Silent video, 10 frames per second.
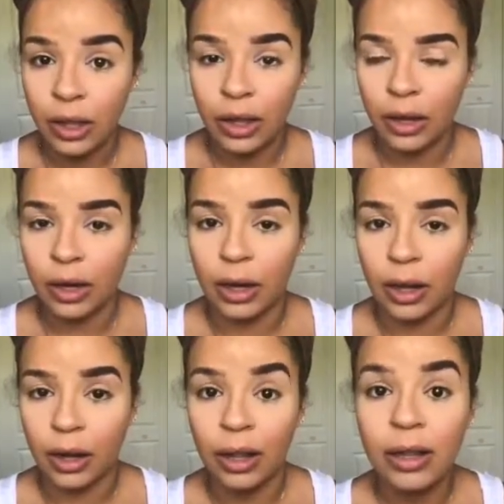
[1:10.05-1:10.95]
and
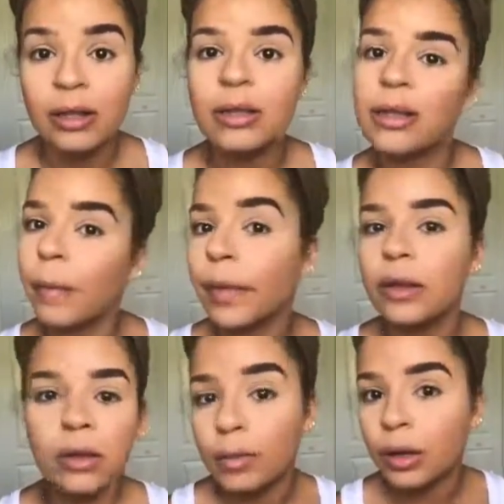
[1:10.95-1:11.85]
I needed
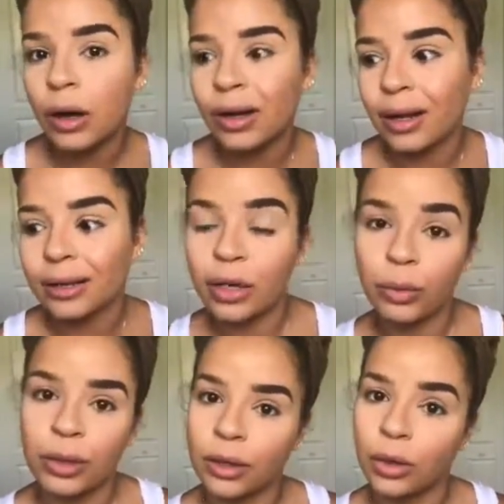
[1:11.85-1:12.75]
something to put on and I didn't
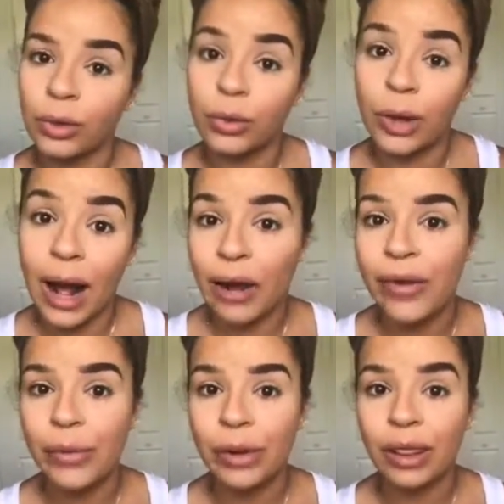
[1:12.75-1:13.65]
want to go
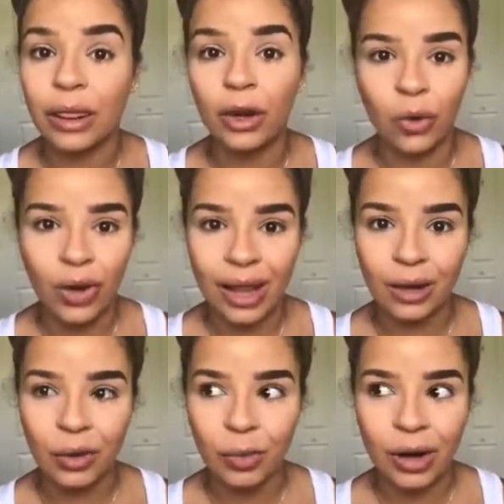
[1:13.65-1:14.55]
out with
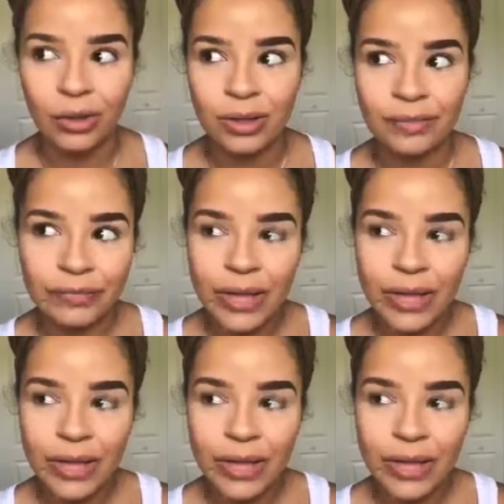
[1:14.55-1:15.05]
no brows,